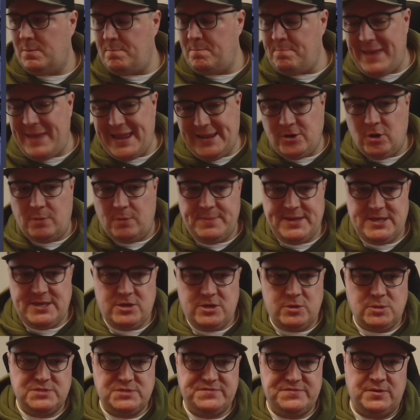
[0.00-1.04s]
may not be
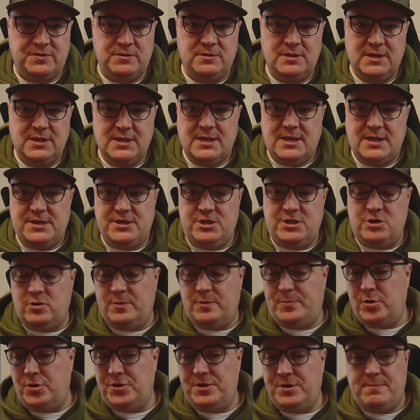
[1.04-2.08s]
useful. Your
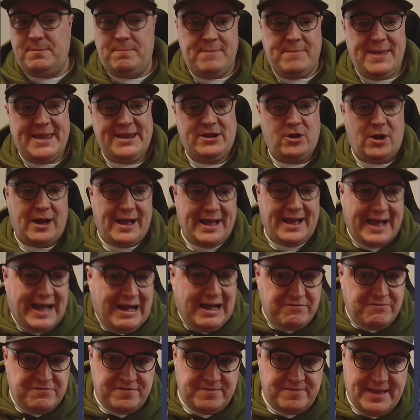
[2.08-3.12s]
opponent may not
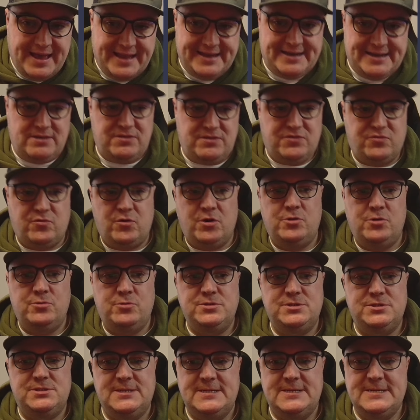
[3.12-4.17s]
have any
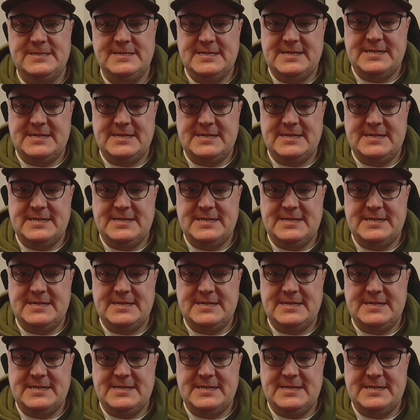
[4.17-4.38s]
throws.